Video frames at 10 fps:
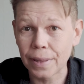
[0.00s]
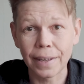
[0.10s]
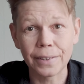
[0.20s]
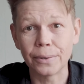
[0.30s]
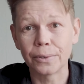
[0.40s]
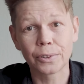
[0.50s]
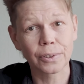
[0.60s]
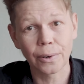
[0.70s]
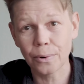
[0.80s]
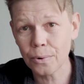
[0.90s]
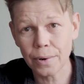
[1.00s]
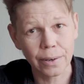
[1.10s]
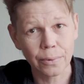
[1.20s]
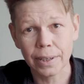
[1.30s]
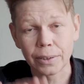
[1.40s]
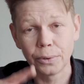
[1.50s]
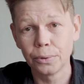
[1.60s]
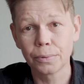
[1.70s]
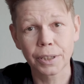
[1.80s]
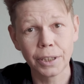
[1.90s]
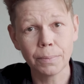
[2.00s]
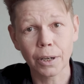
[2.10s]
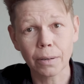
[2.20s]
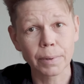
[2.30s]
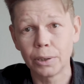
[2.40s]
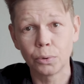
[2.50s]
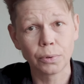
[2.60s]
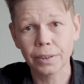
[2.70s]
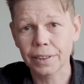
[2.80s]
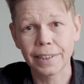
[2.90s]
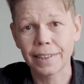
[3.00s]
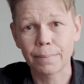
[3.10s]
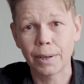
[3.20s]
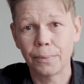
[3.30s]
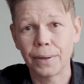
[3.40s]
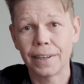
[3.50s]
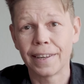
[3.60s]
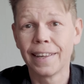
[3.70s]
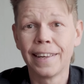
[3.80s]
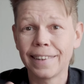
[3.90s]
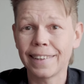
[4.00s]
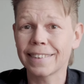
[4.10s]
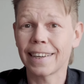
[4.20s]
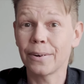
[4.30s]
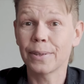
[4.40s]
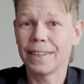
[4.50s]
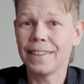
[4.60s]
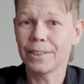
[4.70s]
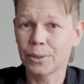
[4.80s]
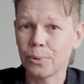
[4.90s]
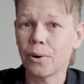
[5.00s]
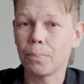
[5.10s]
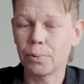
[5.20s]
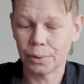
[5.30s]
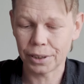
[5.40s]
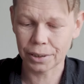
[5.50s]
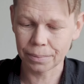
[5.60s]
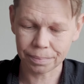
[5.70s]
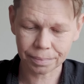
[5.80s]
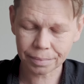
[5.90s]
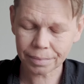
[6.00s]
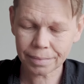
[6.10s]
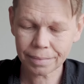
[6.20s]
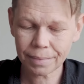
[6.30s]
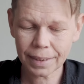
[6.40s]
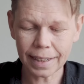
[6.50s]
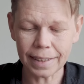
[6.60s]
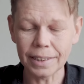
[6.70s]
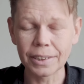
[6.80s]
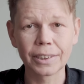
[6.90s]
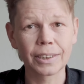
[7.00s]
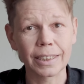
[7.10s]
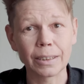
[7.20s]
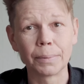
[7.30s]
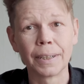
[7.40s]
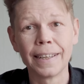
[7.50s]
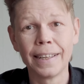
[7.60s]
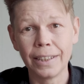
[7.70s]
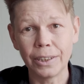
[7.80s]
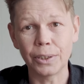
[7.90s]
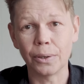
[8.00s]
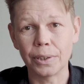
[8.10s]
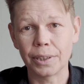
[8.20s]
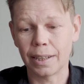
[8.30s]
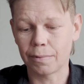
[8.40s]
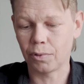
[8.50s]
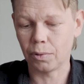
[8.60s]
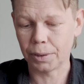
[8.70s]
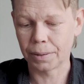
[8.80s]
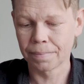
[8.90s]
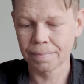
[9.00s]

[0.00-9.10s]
that you're slow. I don't want you keep up and do not get in my way. That's how they need to operate. And this setup does that for me.